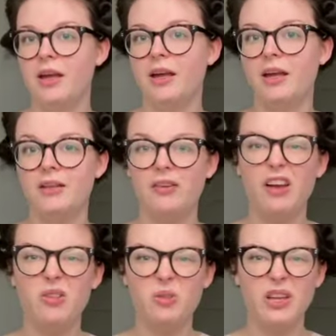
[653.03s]
And I
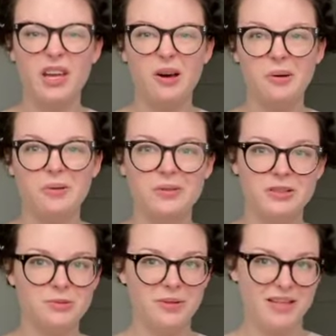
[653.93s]
don't like how it
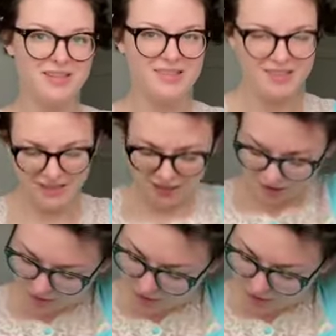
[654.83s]
looks when they sneak out of the